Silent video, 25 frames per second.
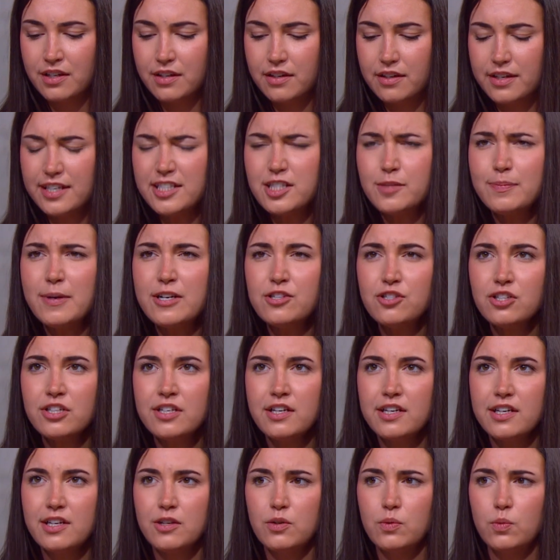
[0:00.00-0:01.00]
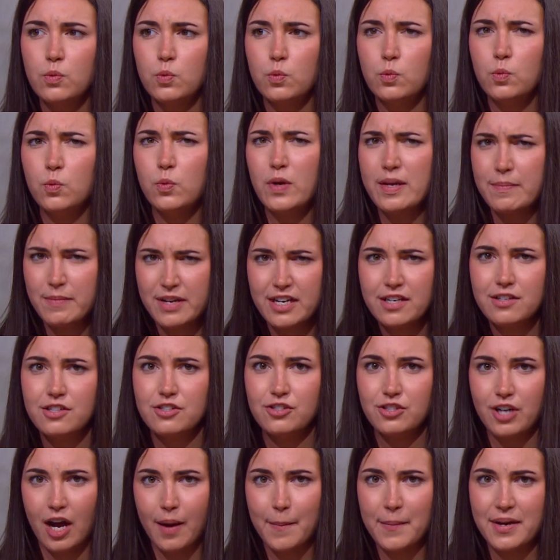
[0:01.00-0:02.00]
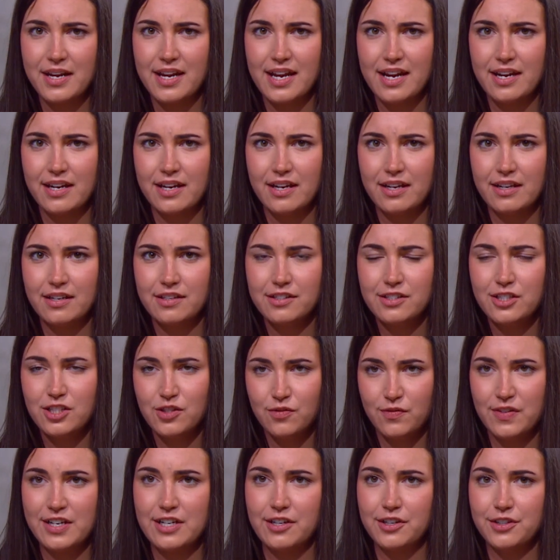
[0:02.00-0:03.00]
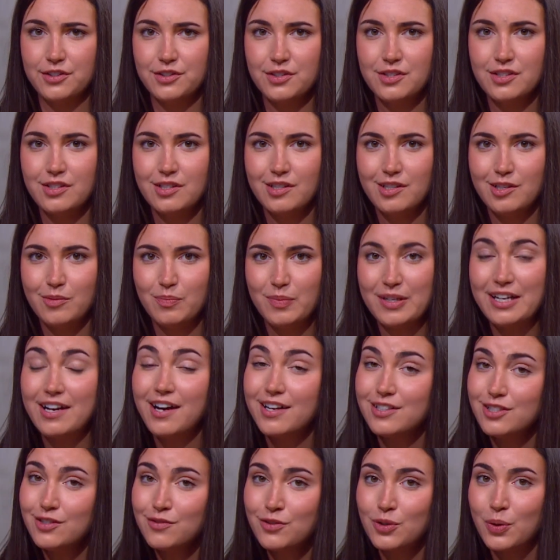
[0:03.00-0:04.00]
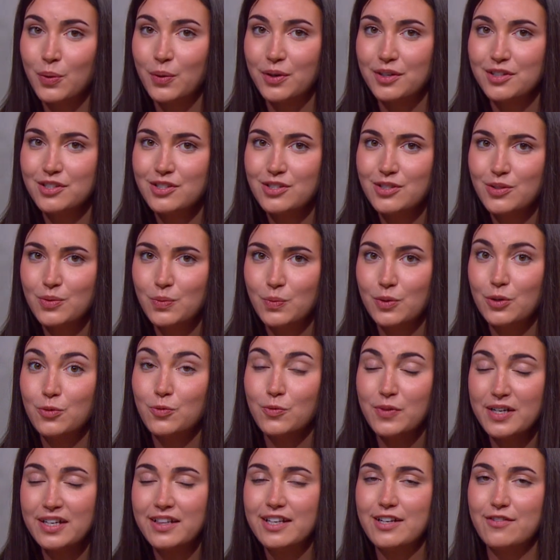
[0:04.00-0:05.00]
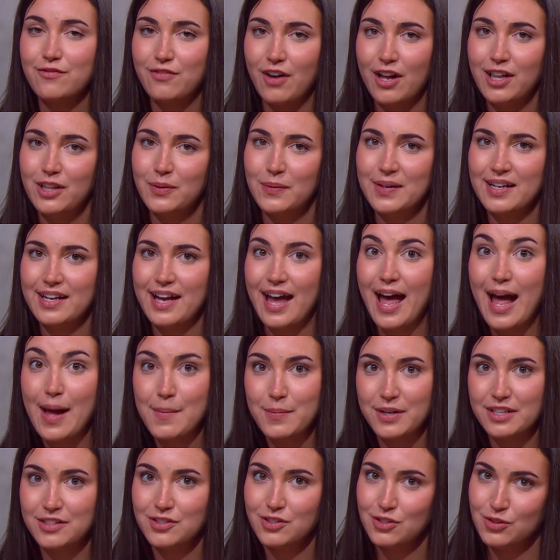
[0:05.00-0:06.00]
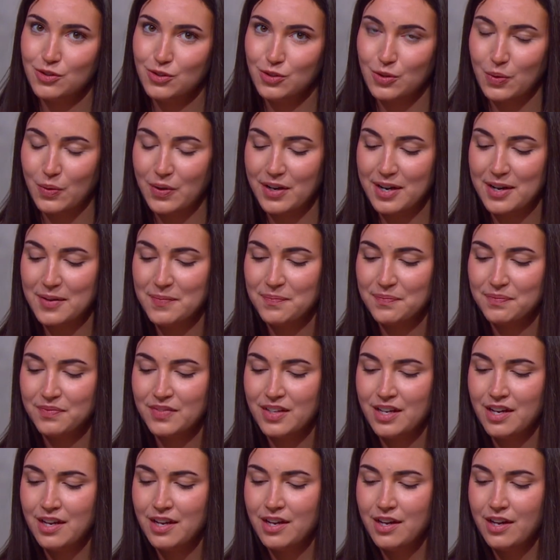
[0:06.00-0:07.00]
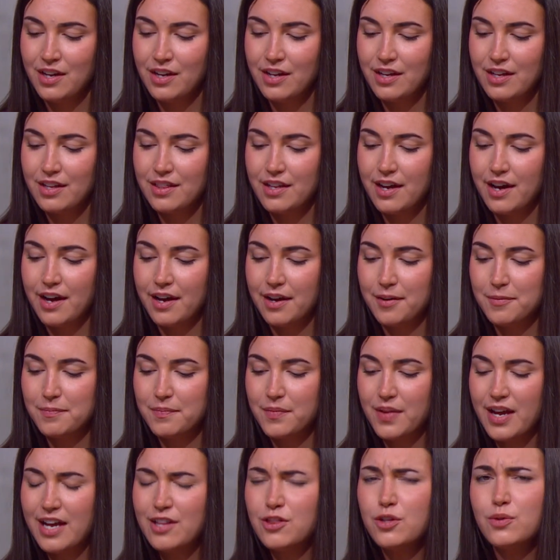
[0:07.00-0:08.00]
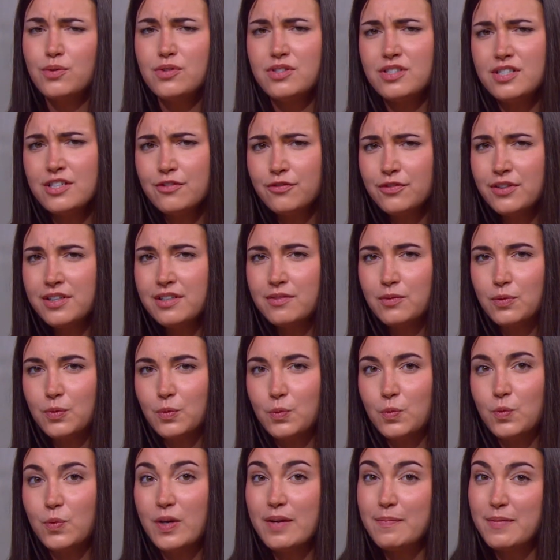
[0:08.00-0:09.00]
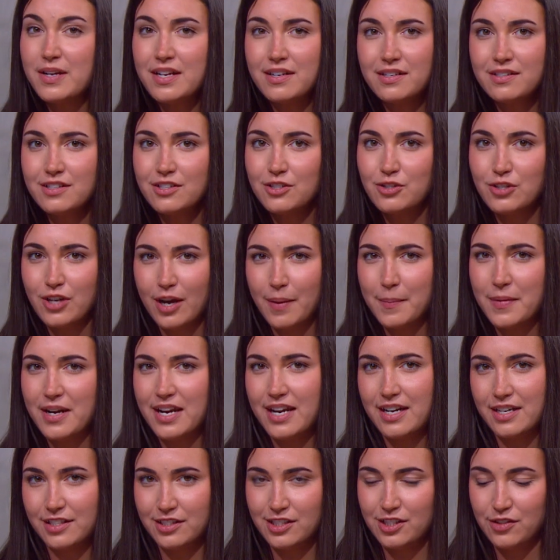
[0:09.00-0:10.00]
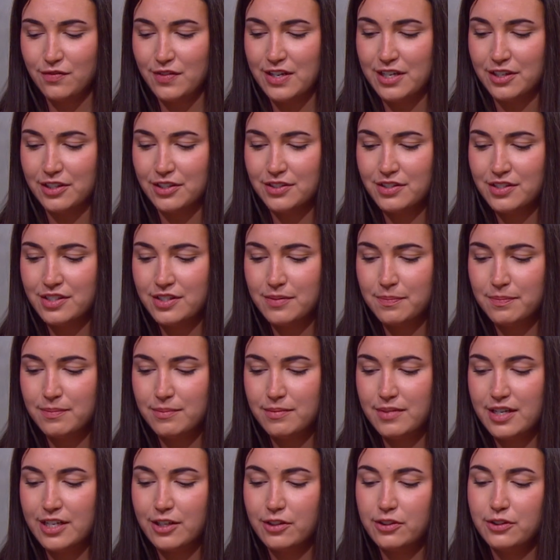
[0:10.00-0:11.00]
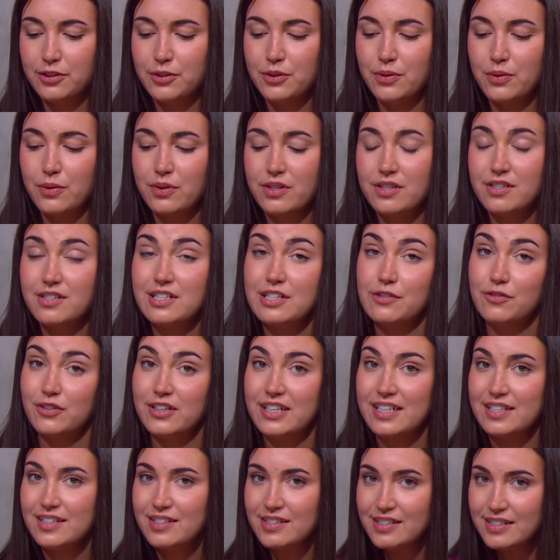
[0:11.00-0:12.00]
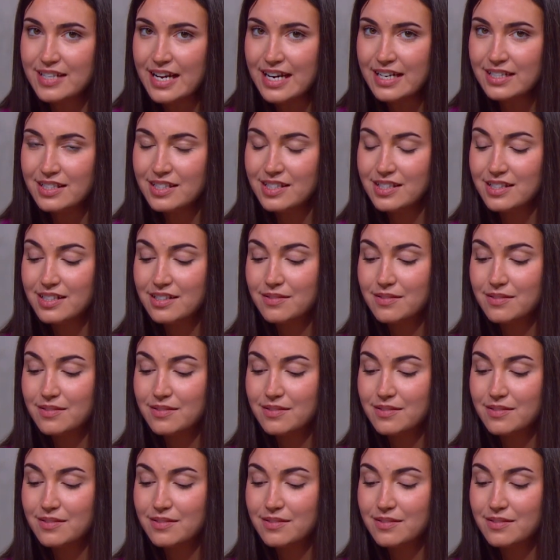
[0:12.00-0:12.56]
especially in women-dominated spheres, because, of course, we're really following Emma's story. And those different women-dominated spheres include different estates,